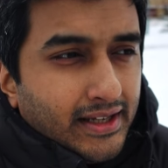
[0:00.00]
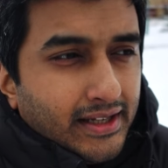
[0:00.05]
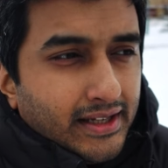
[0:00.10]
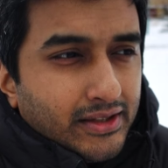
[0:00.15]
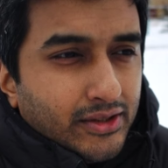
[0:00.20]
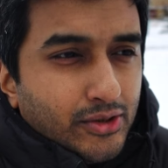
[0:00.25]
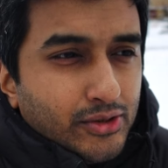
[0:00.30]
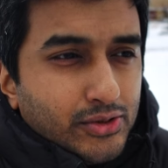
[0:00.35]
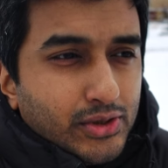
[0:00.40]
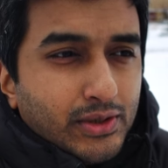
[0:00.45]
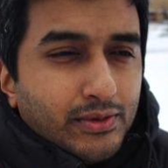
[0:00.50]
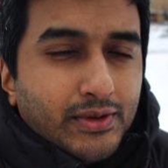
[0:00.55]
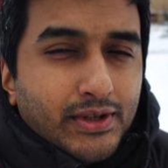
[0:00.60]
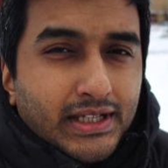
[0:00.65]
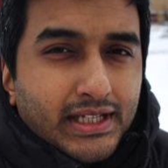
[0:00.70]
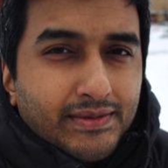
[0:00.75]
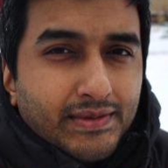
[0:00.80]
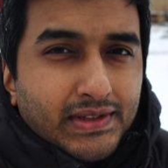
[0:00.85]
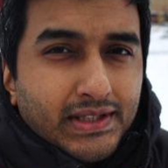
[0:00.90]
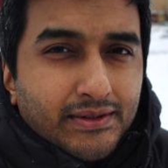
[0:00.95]
those who are
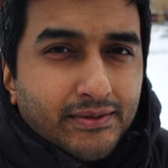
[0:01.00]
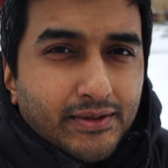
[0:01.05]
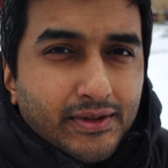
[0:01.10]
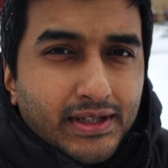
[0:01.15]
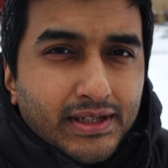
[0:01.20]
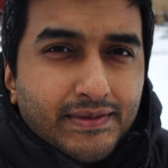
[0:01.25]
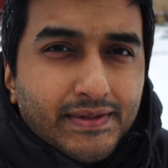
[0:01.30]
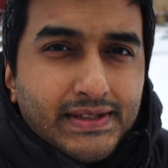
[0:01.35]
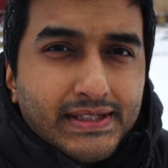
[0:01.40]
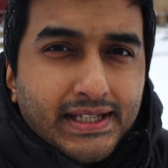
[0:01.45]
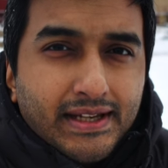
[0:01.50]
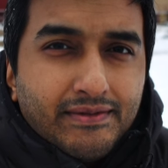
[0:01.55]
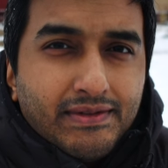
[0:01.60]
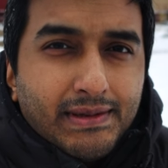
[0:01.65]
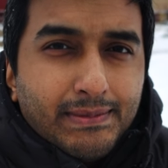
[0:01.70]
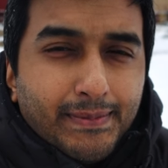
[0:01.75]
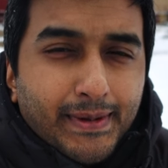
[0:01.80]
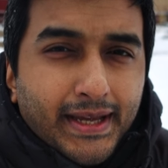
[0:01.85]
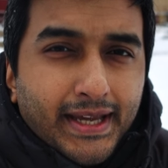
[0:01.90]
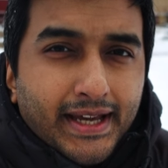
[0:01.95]
working with the work visa,
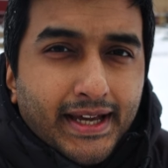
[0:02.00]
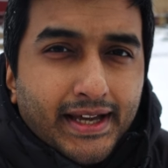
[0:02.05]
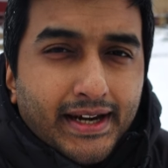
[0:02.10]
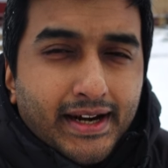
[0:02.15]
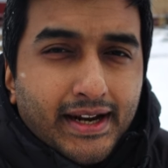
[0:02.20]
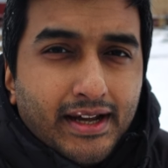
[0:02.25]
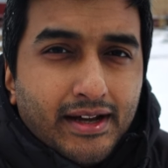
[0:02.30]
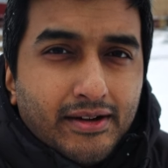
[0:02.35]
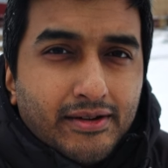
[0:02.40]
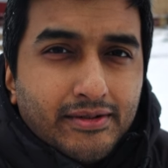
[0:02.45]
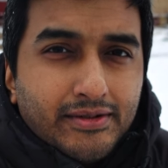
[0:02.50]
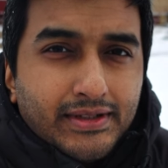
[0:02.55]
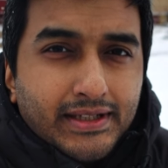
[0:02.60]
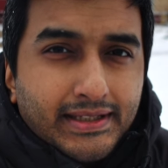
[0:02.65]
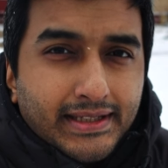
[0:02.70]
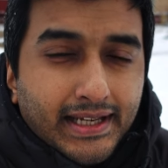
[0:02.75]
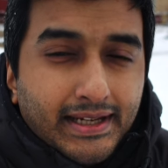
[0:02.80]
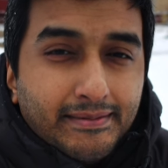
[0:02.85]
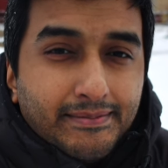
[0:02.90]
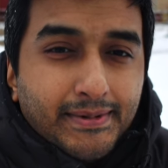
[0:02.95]
we pay
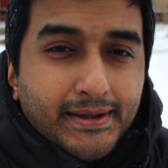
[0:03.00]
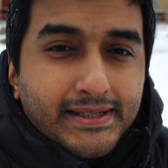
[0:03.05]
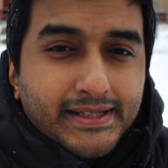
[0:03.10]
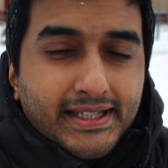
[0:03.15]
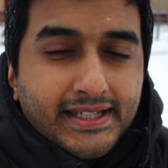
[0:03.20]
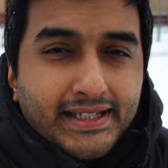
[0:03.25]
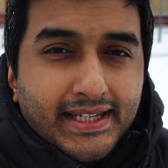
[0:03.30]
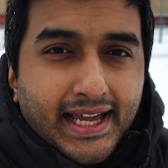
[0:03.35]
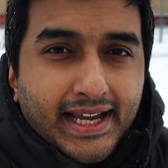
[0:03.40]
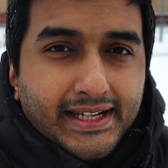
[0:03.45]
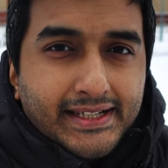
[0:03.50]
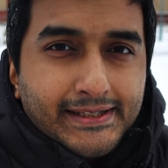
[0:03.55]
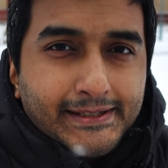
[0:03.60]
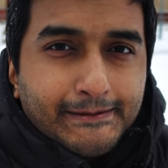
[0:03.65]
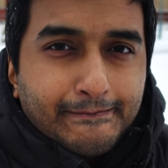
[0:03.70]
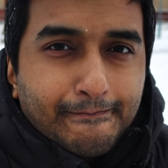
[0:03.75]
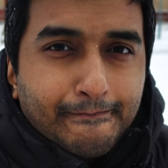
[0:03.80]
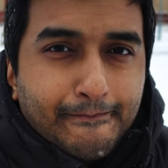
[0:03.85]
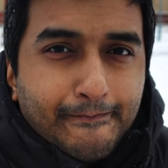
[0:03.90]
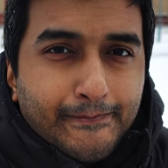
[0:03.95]
around 10% tax.